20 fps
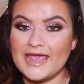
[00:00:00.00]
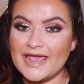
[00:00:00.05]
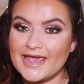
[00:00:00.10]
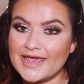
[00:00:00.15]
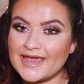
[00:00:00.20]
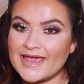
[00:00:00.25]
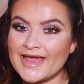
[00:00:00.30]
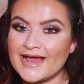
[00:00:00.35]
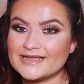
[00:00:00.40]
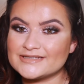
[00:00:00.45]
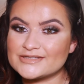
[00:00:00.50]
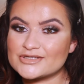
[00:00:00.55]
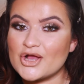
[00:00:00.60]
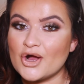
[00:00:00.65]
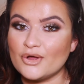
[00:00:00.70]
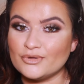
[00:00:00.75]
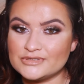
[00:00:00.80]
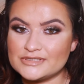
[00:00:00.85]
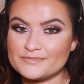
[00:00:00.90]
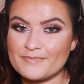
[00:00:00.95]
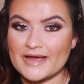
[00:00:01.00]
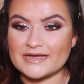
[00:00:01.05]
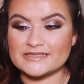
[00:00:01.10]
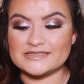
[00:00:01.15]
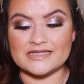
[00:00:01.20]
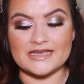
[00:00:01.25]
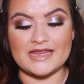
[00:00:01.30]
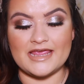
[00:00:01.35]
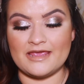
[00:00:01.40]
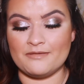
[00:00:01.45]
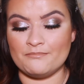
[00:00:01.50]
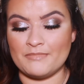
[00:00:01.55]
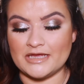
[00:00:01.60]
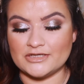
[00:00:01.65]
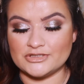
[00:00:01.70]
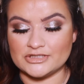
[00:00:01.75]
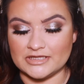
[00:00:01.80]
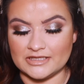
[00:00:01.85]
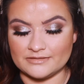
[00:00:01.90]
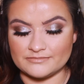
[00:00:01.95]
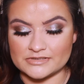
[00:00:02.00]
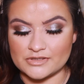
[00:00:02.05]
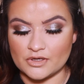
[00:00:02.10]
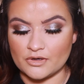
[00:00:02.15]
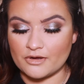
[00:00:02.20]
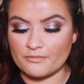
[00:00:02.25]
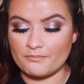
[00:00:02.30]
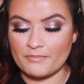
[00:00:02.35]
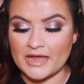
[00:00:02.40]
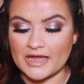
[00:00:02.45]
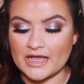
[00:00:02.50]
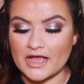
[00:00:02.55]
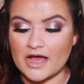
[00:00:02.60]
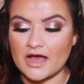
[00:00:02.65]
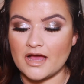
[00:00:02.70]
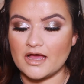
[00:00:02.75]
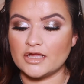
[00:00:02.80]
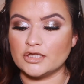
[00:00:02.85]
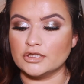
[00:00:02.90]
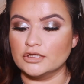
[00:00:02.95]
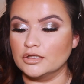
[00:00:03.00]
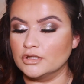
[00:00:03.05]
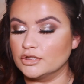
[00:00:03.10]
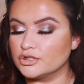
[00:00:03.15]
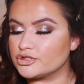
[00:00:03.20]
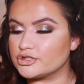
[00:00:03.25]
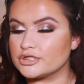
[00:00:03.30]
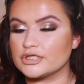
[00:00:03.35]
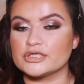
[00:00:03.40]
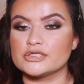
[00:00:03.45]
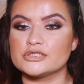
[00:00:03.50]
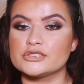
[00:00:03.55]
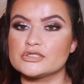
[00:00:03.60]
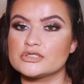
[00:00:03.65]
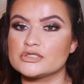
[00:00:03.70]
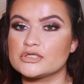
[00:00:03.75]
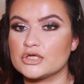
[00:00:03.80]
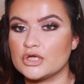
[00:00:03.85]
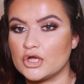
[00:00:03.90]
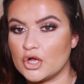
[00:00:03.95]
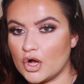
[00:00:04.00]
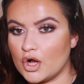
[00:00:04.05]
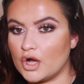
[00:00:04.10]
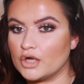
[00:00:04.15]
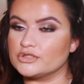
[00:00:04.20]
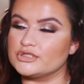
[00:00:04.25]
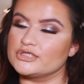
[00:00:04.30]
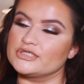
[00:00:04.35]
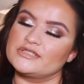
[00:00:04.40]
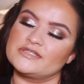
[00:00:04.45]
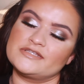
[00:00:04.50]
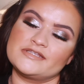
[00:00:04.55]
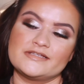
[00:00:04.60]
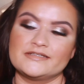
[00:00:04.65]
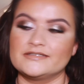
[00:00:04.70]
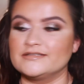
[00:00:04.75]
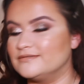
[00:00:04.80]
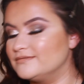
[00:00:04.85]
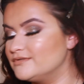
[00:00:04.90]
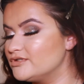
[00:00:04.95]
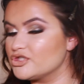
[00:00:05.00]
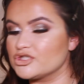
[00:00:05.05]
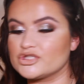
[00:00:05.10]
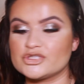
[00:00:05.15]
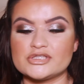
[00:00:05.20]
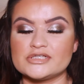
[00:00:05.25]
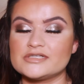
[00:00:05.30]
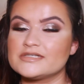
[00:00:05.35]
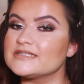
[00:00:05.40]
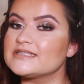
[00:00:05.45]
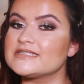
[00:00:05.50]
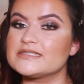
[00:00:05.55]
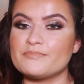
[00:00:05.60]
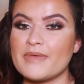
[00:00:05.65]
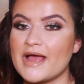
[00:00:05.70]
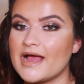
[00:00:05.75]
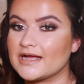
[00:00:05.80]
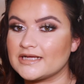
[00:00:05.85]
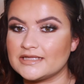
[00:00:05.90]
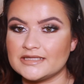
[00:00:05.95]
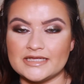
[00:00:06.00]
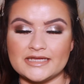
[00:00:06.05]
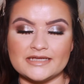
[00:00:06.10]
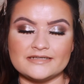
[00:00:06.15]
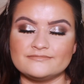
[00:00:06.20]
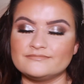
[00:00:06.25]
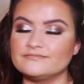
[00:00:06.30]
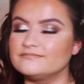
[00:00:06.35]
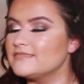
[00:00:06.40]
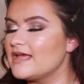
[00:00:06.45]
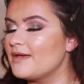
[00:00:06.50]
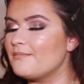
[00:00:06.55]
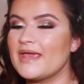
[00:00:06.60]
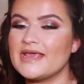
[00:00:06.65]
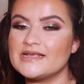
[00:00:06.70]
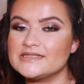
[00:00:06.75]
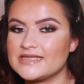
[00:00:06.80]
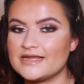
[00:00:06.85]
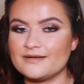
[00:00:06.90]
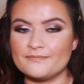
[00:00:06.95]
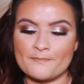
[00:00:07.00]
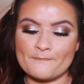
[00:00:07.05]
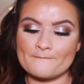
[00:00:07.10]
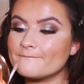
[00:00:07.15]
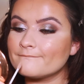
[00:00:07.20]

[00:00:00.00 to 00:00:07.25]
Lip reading: It has gold specks in it. It makes your lips look bigger, luscious, gorgeous, and just sparkly and amazing.